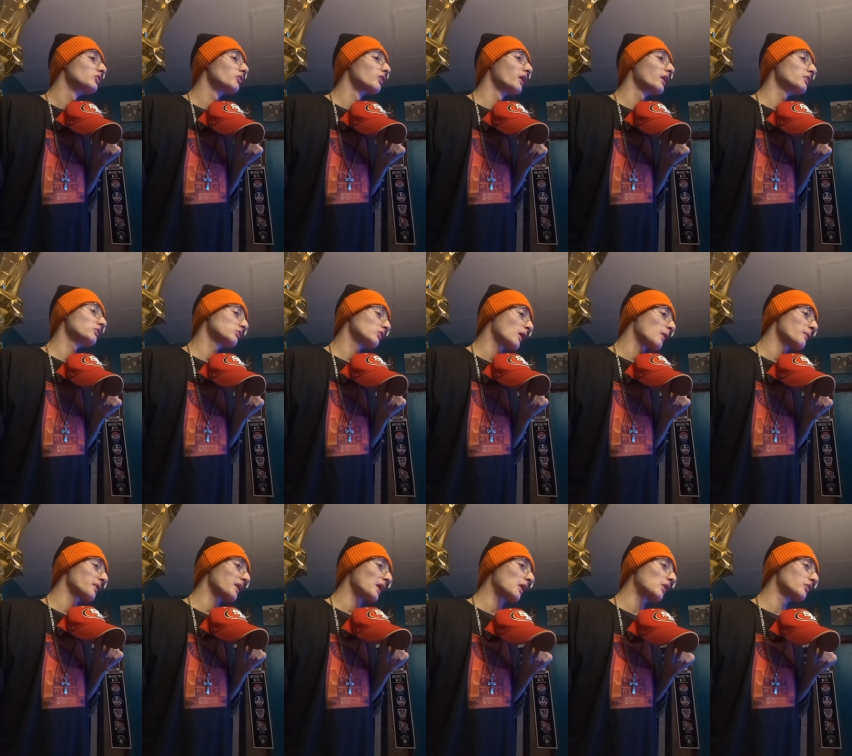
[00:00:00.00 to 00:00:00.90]
Ladies and
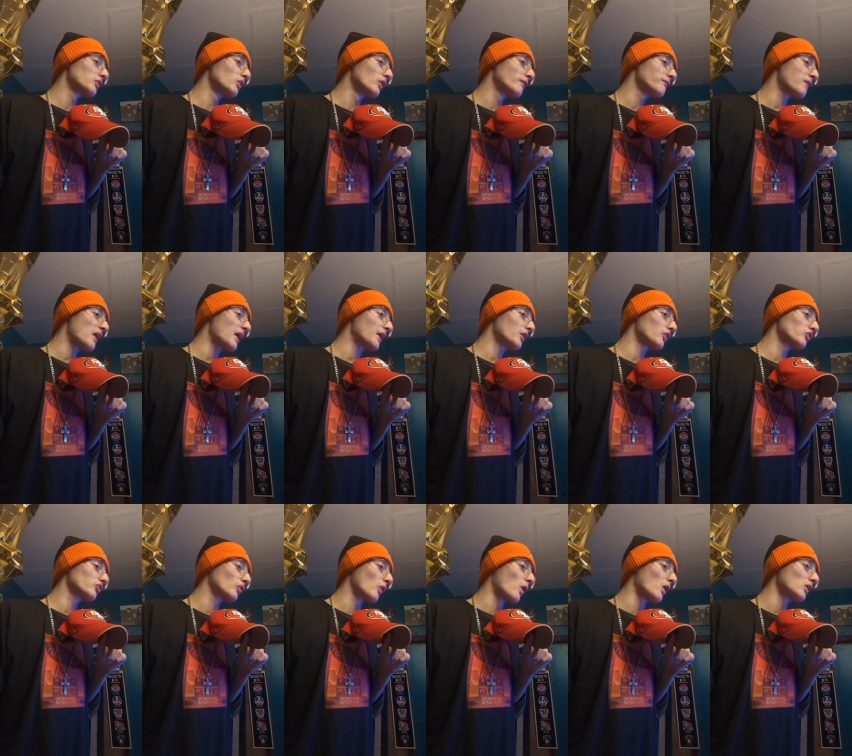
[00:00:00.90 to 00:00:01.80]
gentlemen, that will do it.
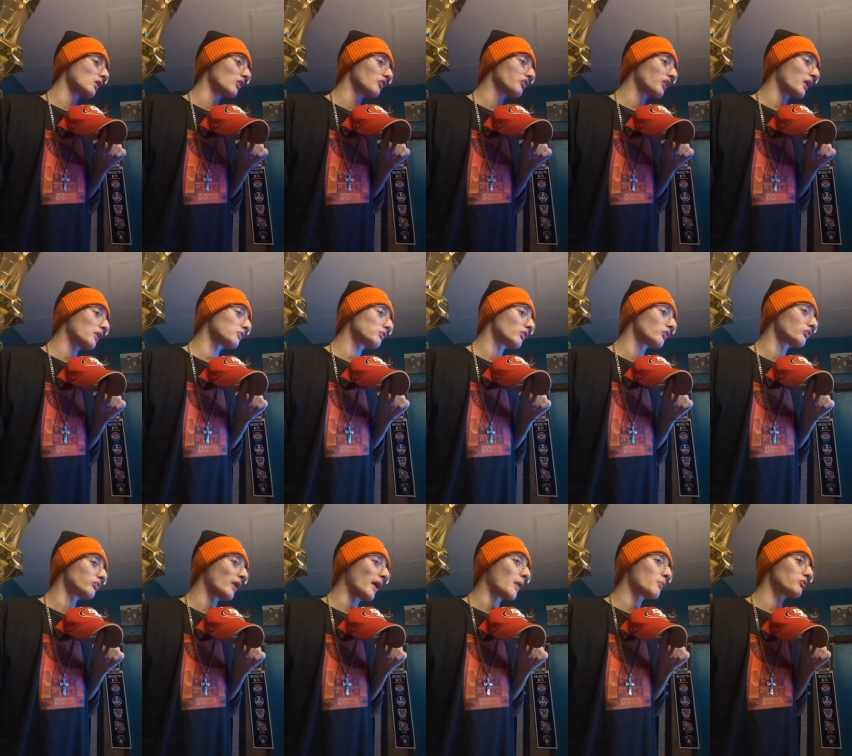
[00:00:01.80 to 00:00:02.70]
Final score, Los
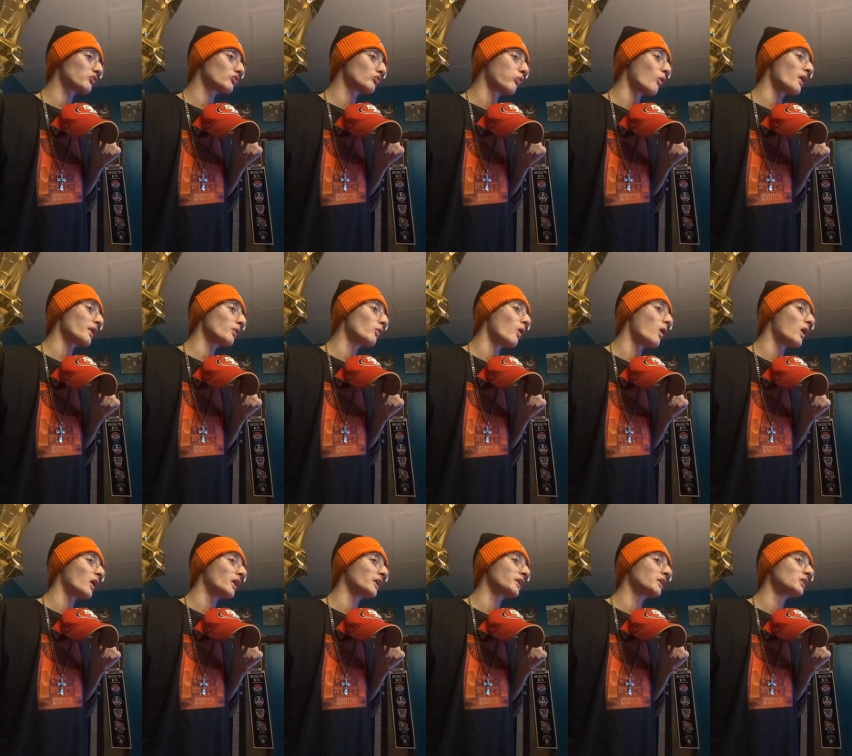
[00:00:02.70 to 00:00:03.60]
Angeles Rams
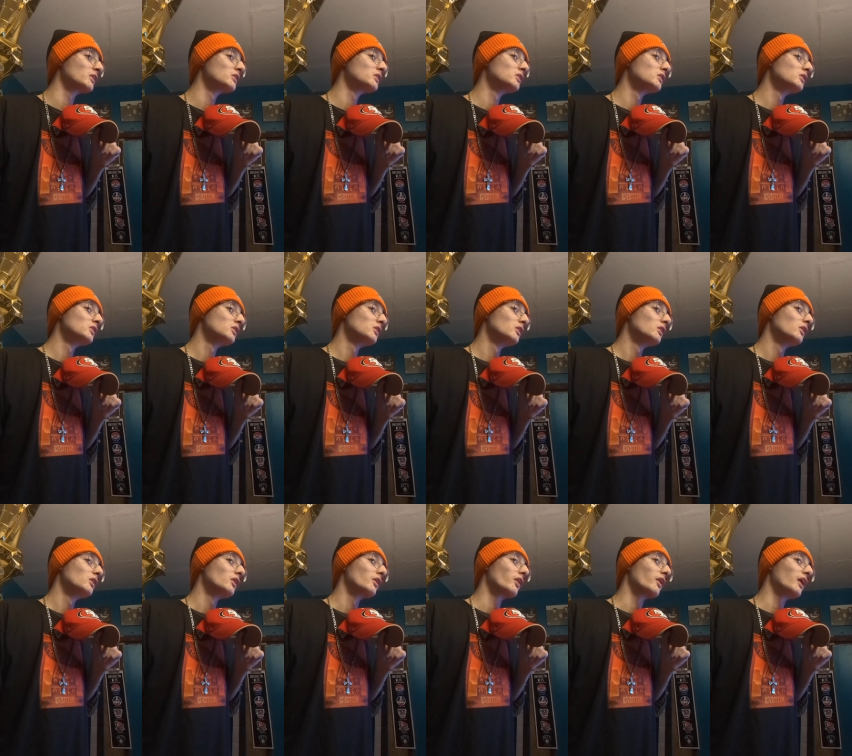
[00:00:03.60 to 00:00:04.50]
21,
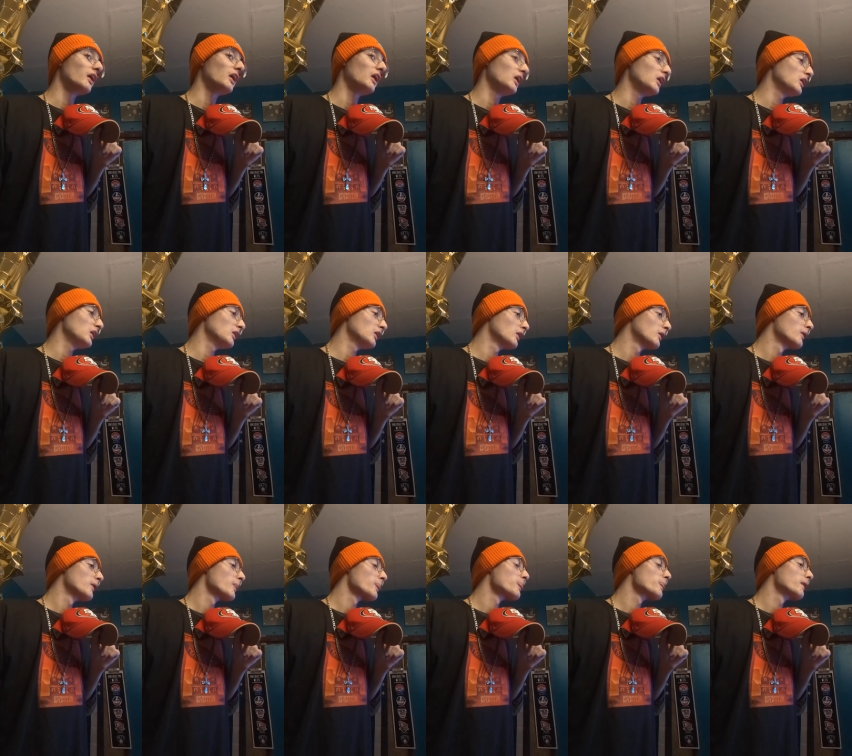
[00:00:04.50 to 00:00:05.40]
the
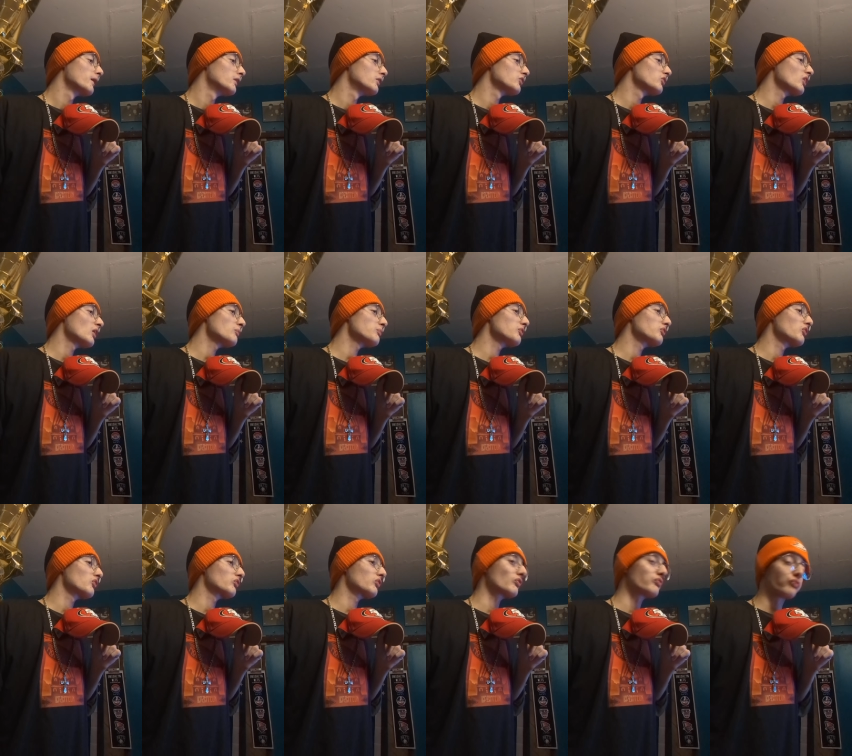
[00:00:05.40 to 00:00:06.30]
San
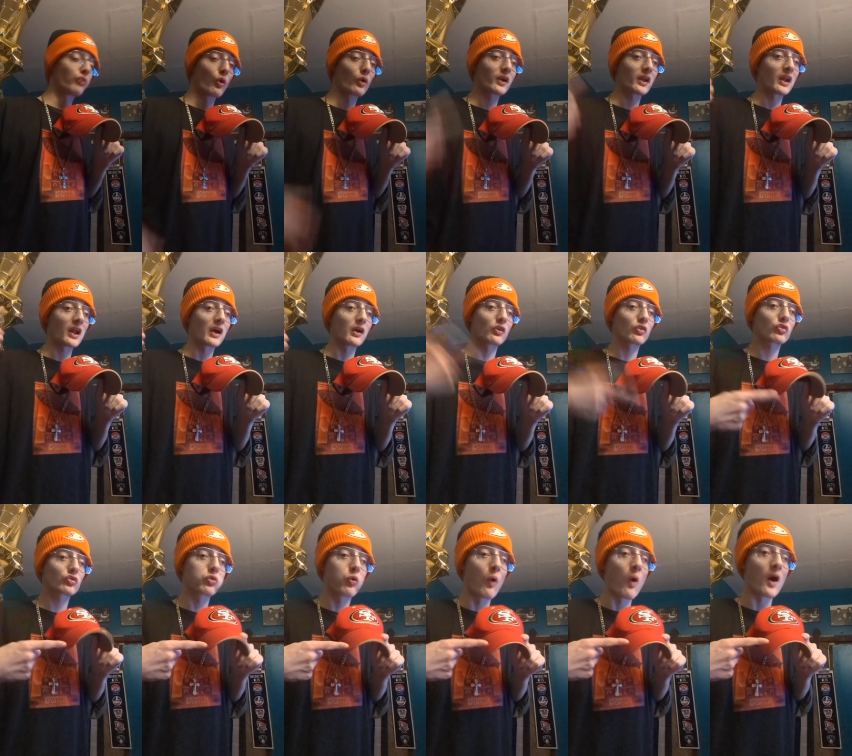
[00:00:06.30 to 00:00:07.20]
Francisco
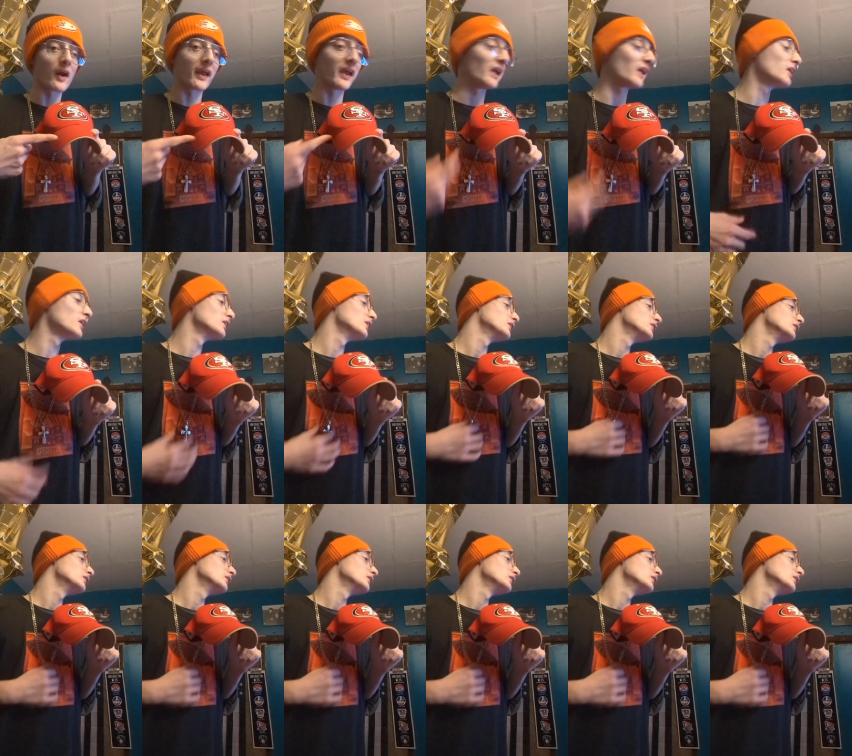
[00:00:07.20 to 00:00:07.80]
49ers 20,